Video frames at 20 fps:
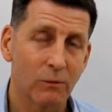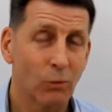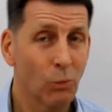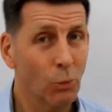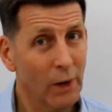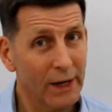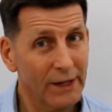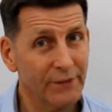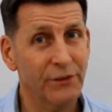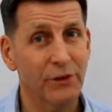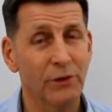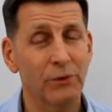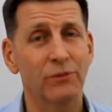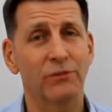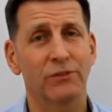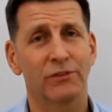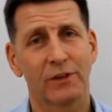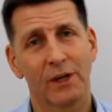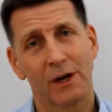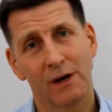where do you
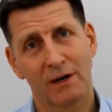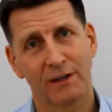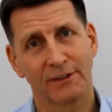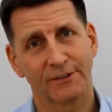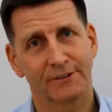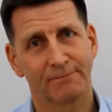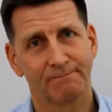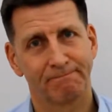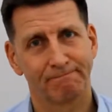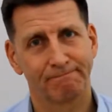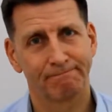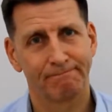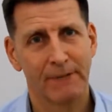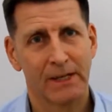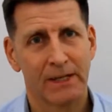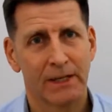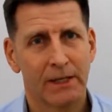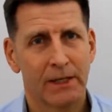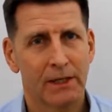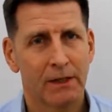start?
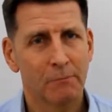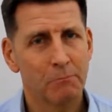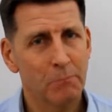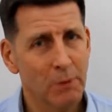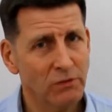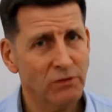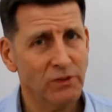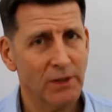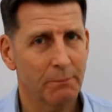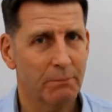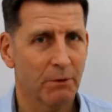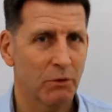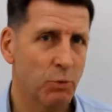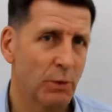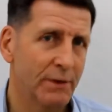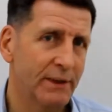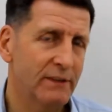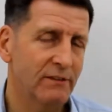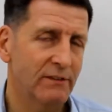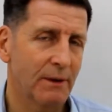Most couples,
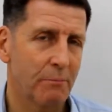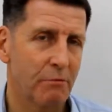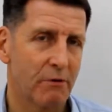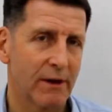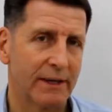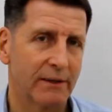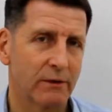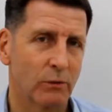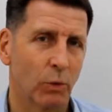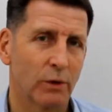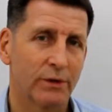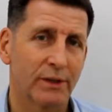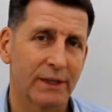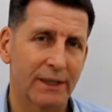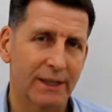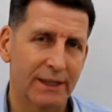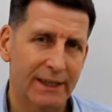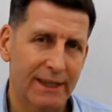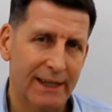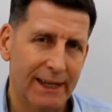when they separate, want a
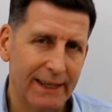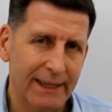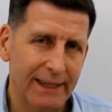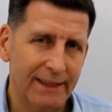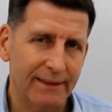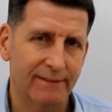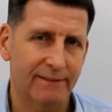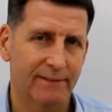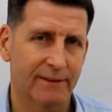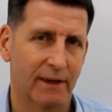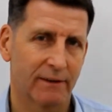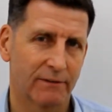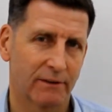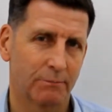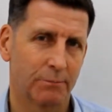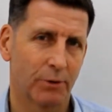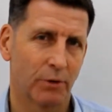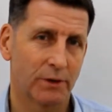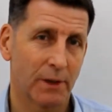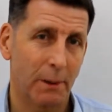clear starting
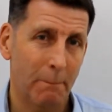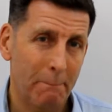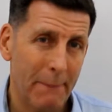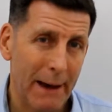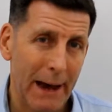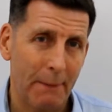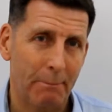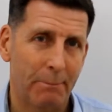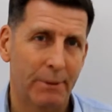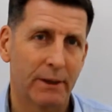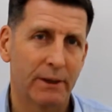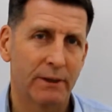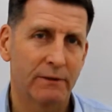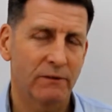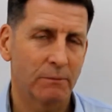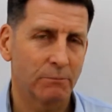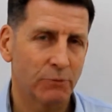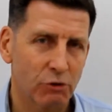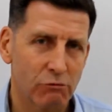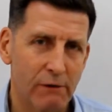point, a map,
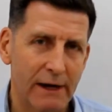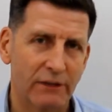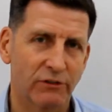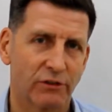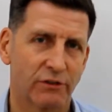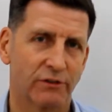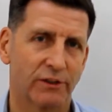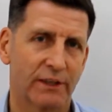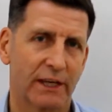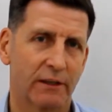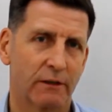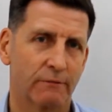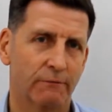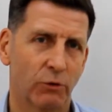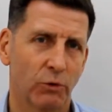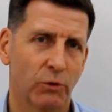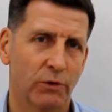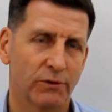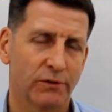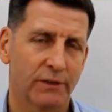some directions to get
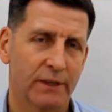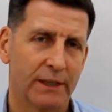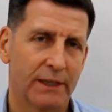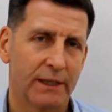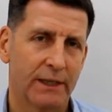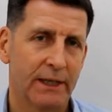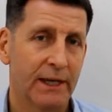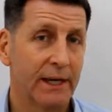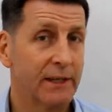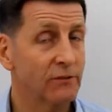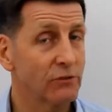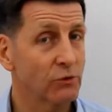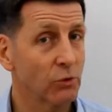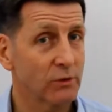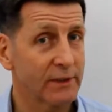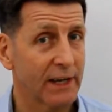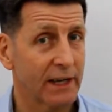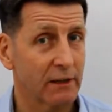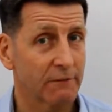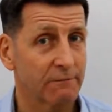divorced and sort
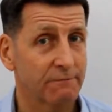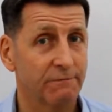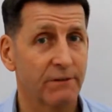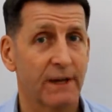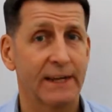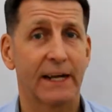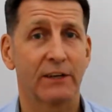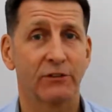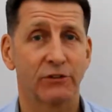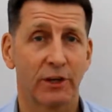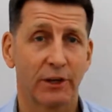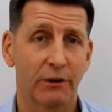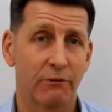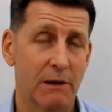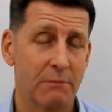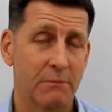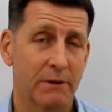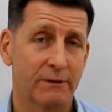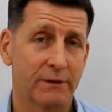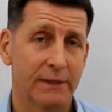out a financial
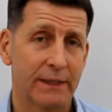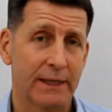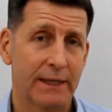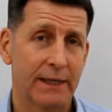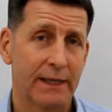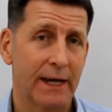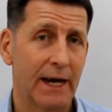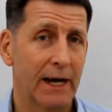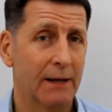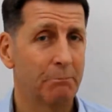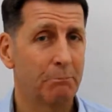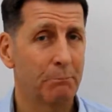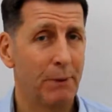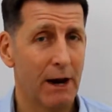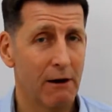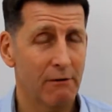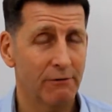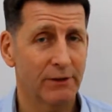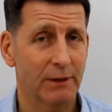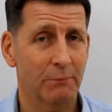agreement and
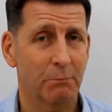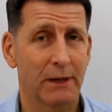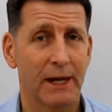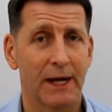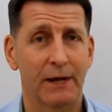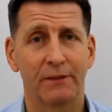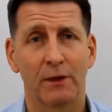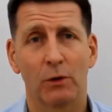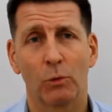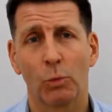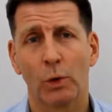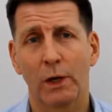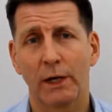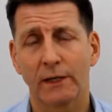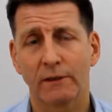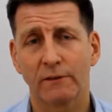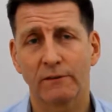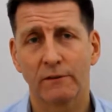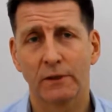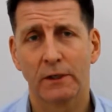parenting plan that
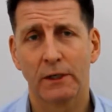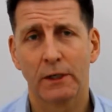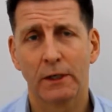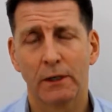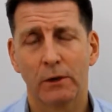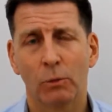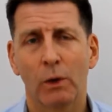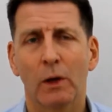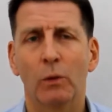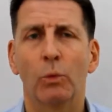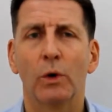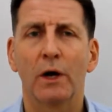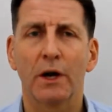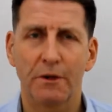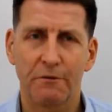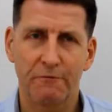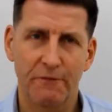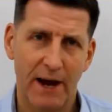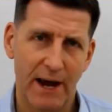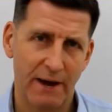works
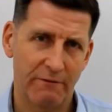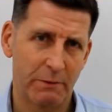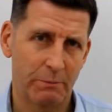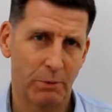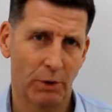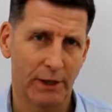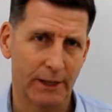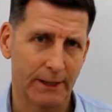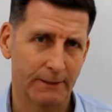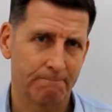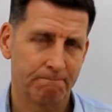for everybody.